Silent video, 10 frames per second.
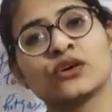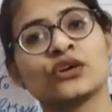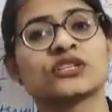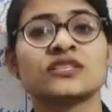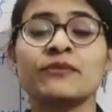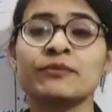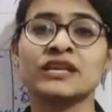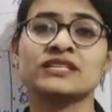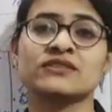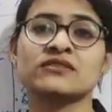or some
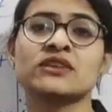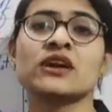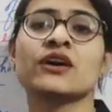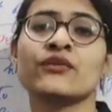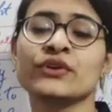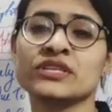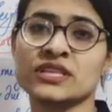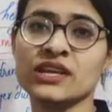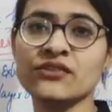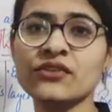places
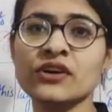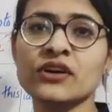receive,